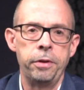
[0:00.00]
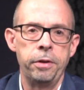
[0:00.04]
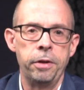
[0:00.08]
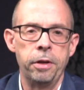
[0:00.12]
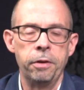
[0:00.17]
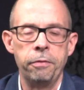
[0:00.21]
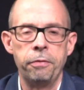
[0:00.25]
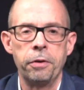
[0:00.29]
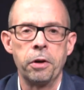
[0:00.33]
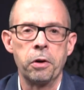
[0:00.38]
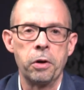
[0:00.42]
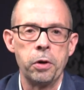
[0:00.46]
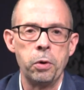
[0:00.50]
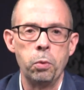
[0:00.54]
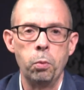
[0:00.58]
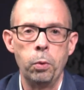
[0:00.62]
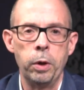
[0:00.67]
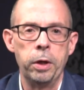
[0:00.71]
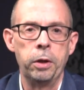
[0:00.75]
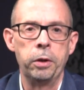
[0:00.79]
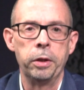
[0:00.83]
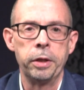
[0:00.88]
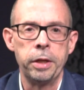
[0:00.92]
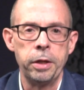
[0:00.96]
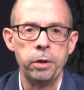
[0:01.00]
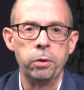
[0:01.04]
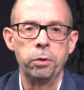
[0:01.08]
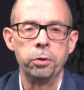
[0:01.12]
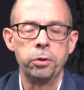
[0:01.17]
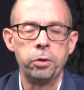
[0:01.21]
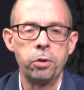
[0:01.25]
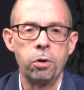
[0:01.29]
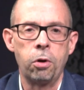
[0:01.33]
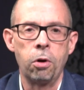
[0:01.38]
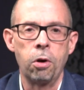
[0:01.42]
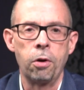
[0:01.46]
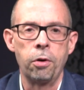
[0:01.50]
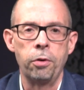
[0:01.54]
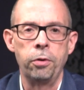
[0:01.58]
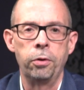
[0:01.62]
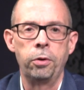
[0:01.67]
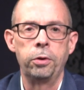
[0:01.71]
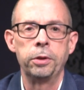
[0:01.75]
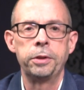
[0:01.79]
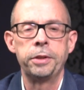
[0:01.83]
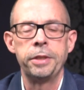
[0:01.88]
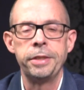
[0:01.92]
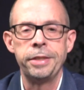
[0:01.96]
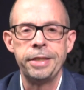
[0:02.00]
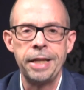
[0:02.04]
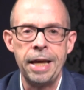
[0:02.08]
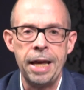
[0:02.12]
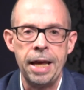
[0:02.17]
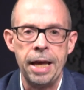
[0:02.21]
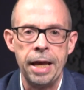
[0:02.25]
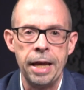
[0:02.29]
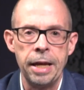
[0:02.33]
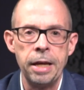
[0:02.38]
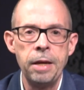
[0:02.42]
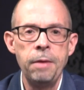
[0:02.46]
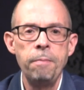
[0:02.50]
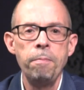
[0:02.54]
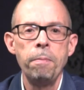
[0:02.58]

a very well-heeled cardinal. Today,